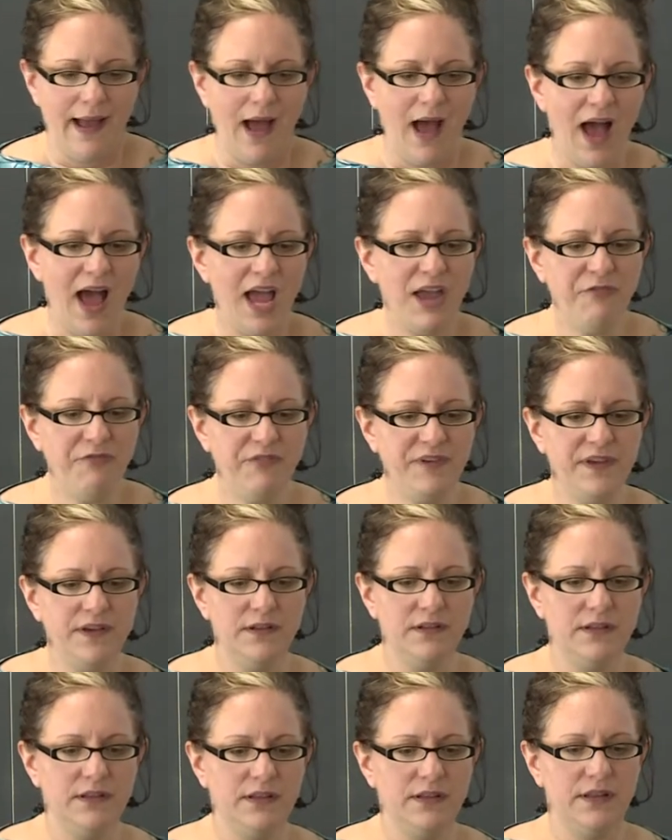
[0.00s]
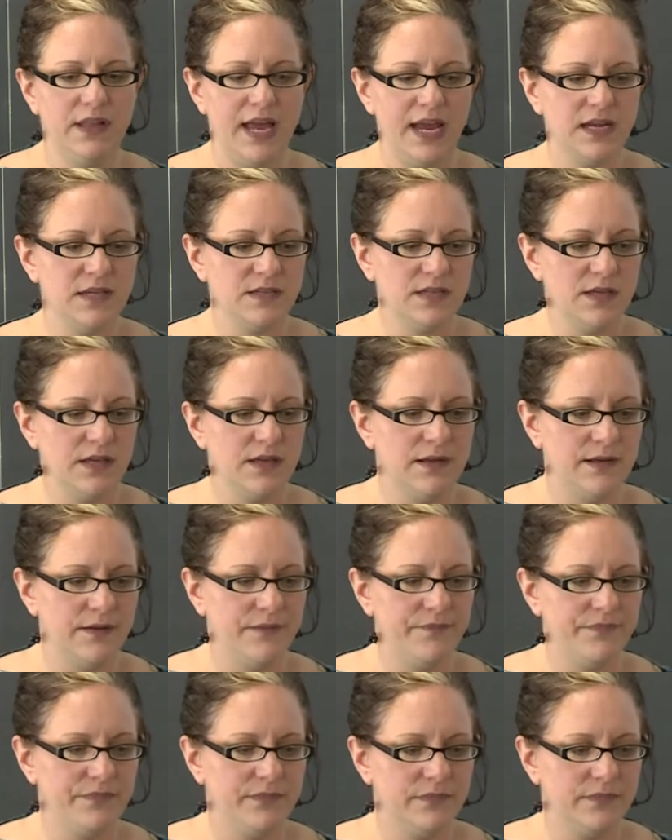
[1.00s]
I feel like,
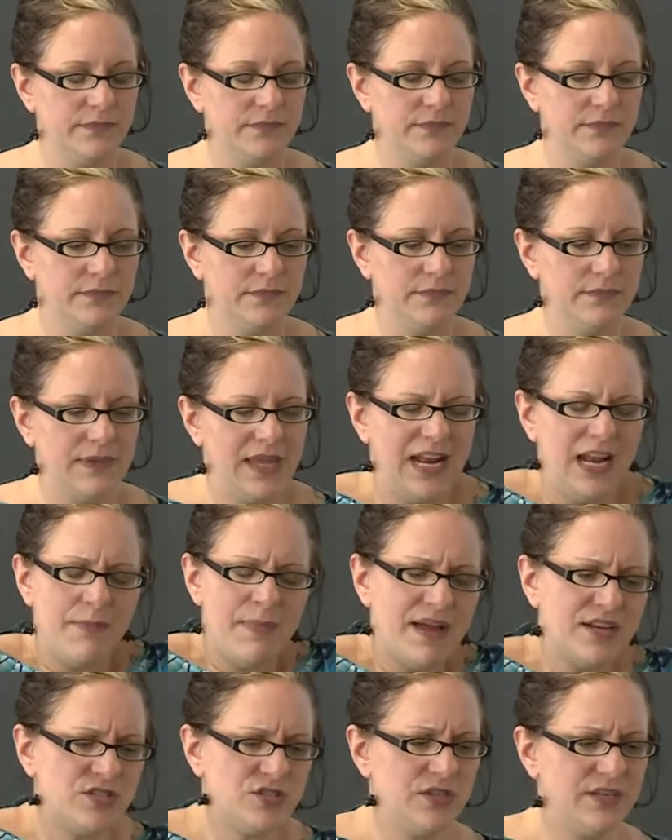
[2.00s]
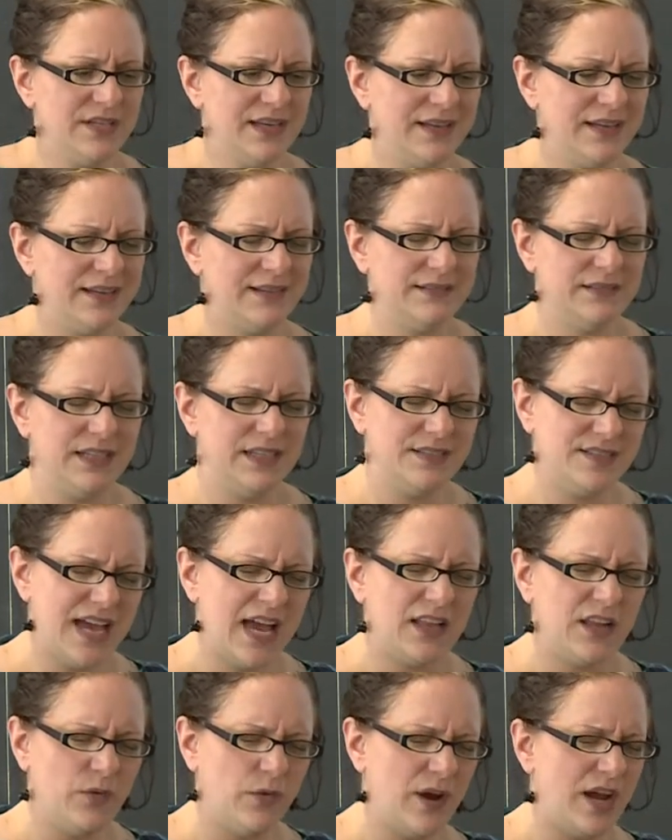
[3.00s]
and I'm not sure
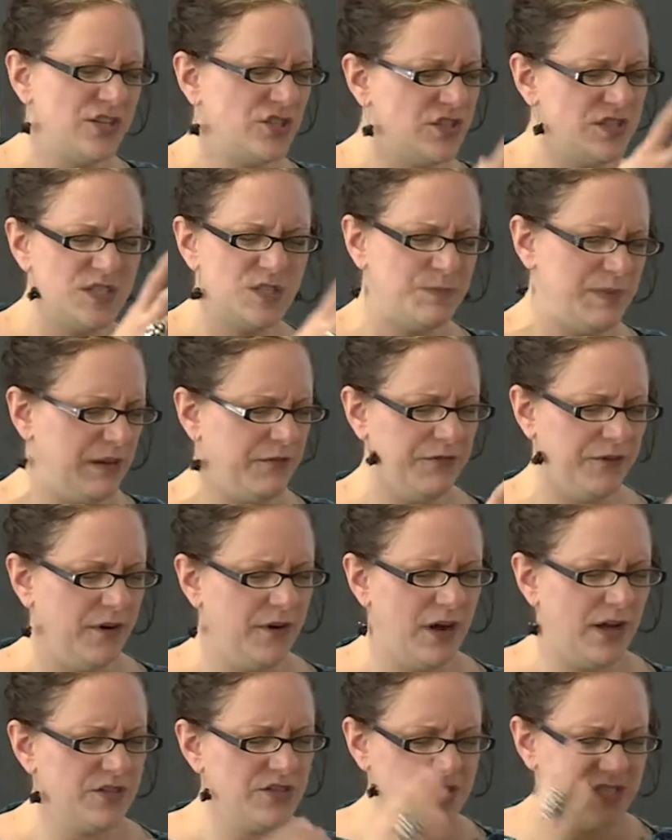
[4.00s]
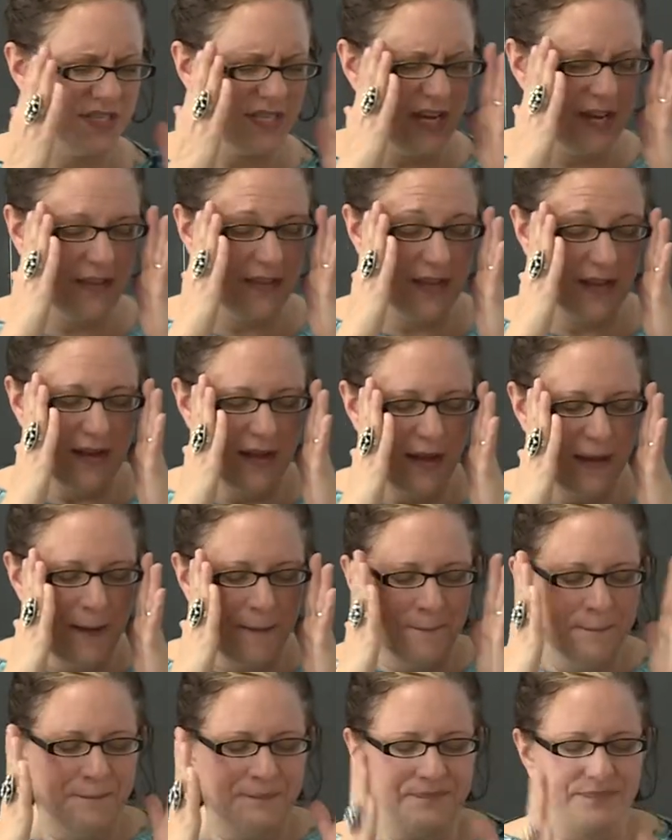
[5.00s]
exactly where, I shouldn't speak for her. I'll just say that
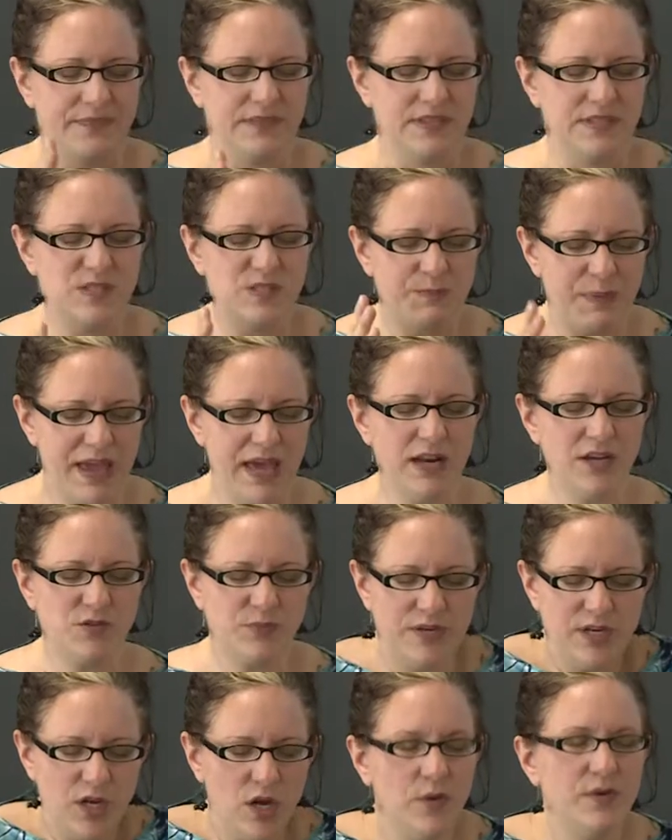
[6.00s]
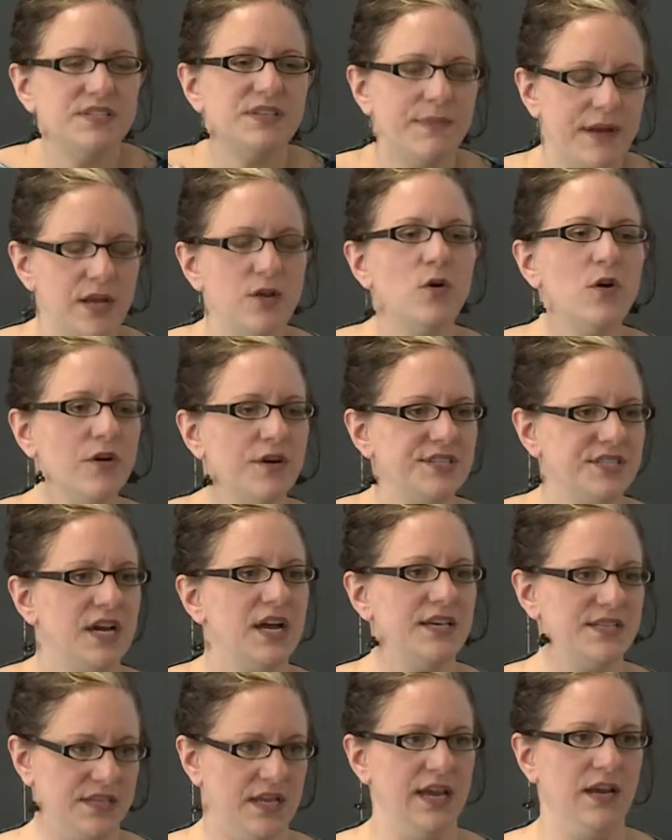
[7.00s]
Spanish we know is a
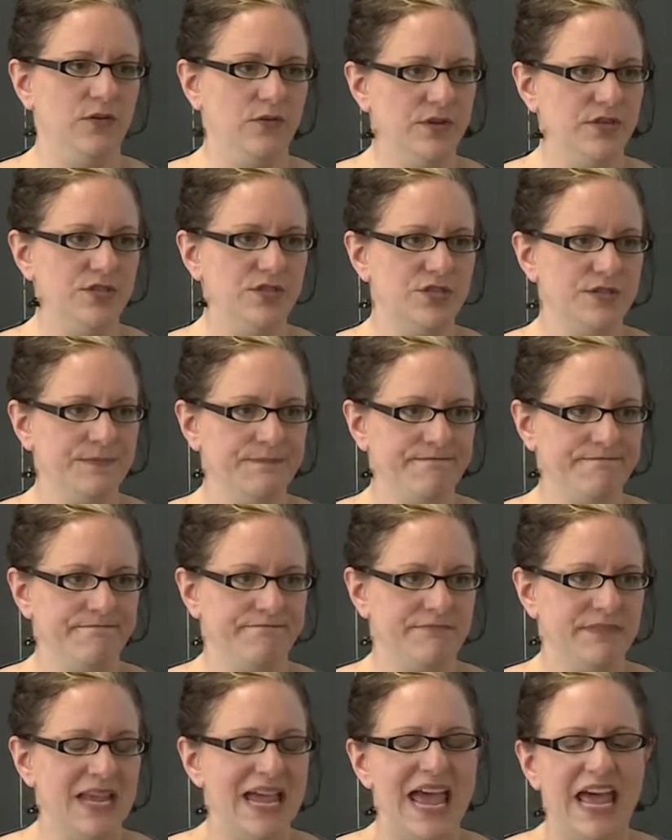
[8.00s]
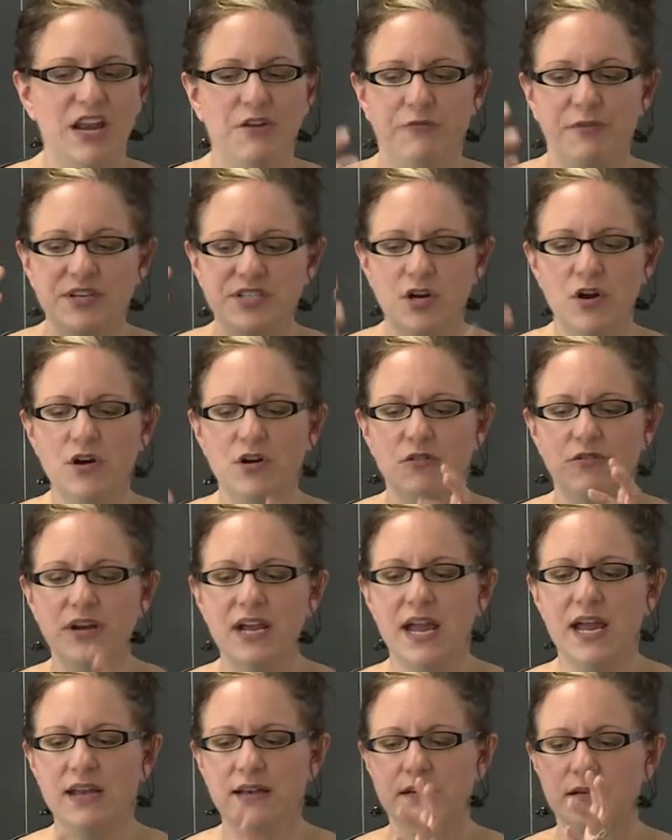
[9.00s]
minoritized language. And if we don't
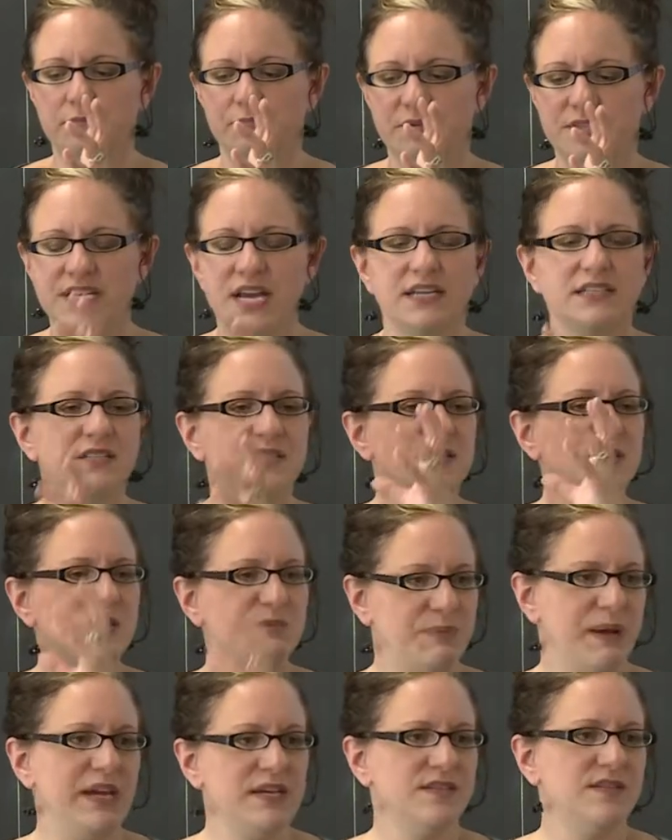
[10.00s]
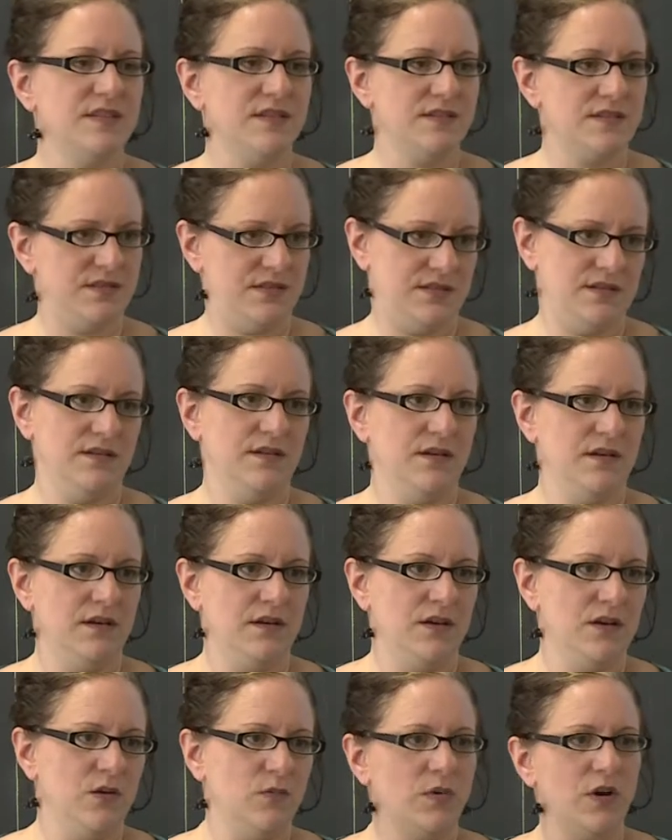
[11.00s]
create protected spaces
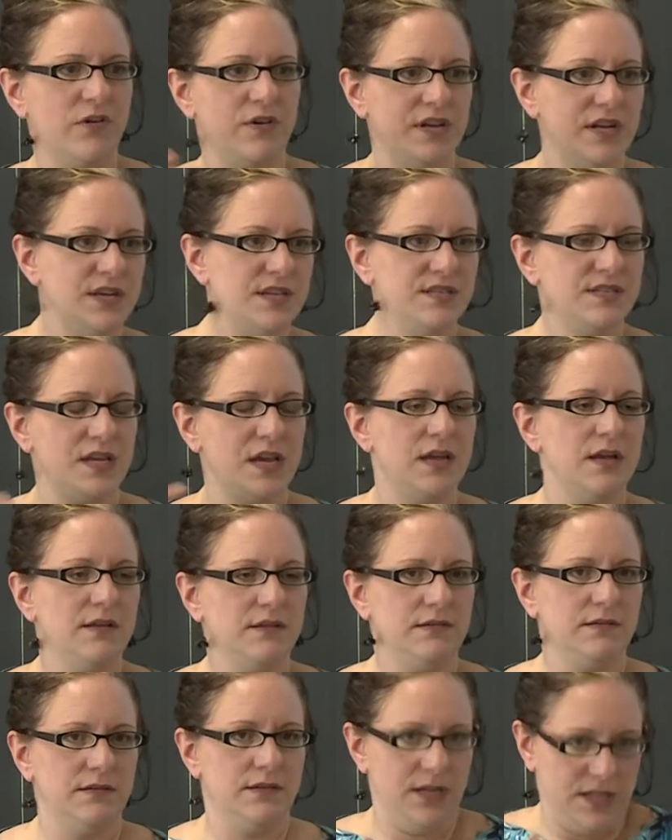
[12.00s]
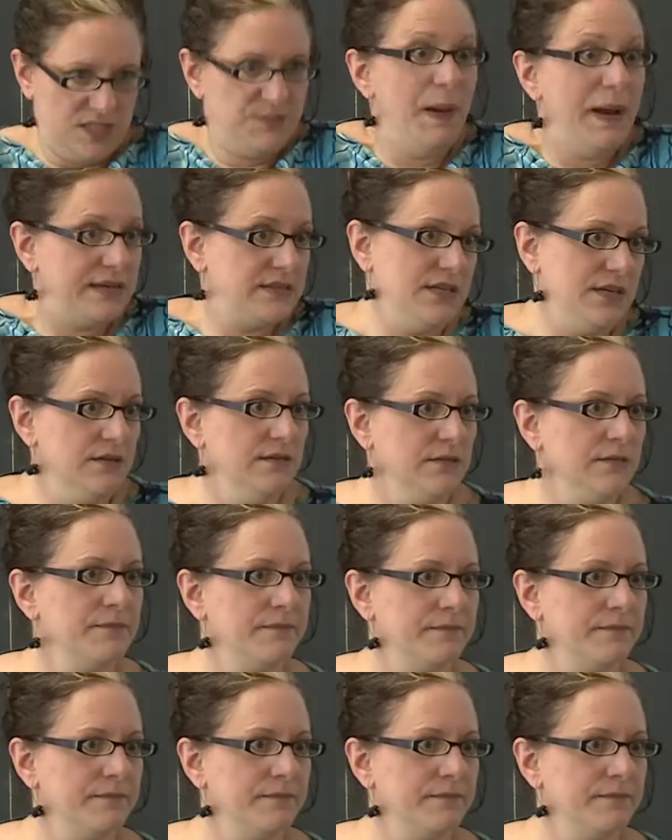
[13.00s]
where it is expected,